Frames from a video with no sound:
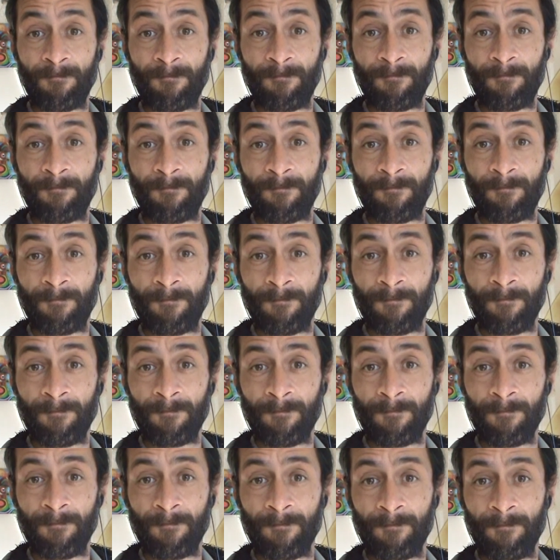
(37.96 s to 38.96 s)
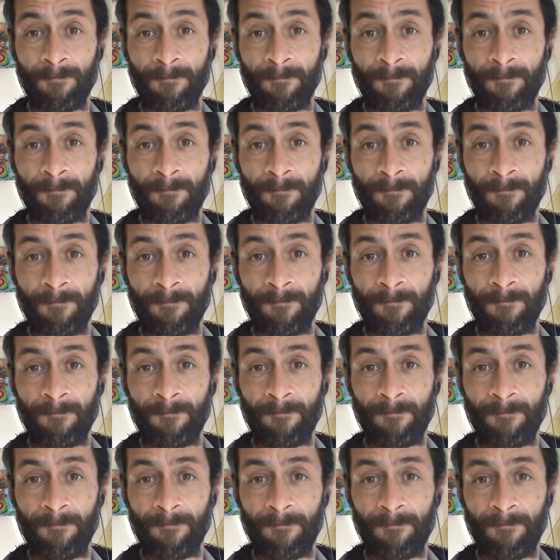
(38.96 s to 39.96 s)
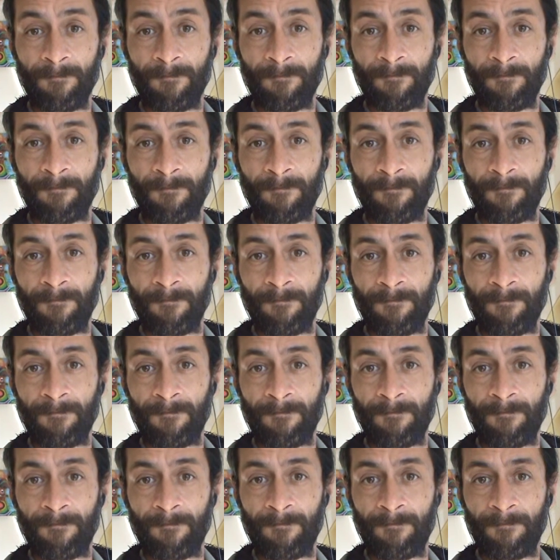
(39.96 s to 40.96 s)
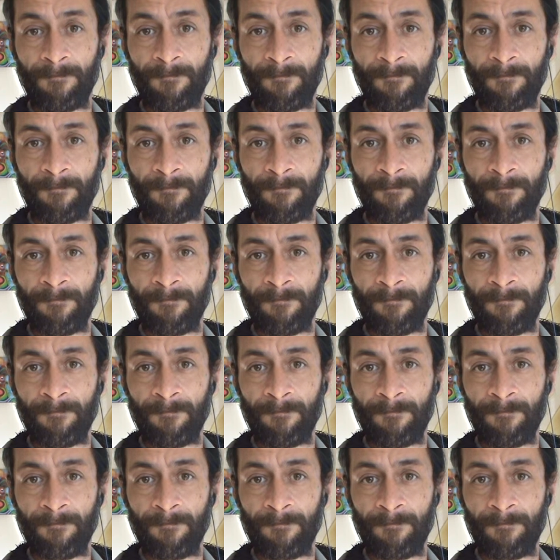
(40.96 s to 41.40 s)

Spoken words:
No one is speaking in this clip.